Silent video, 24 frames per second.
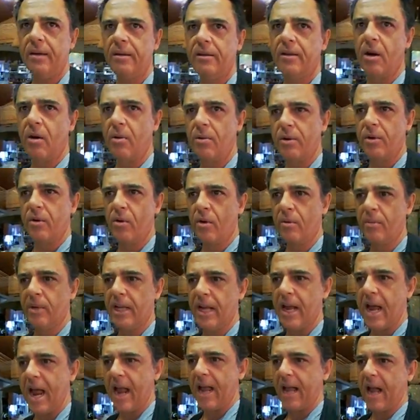don't
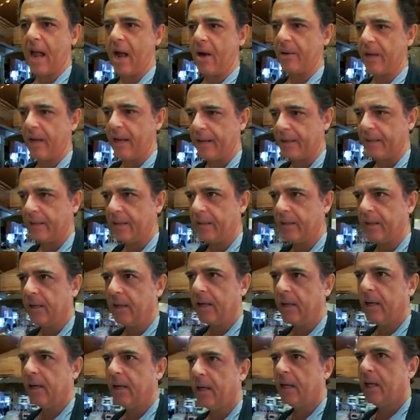normally hang out at,
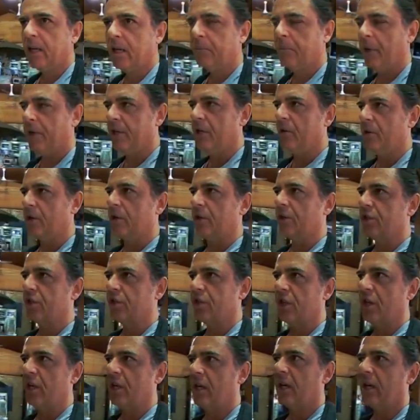but you can
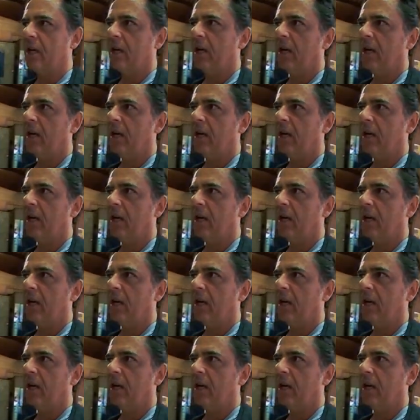see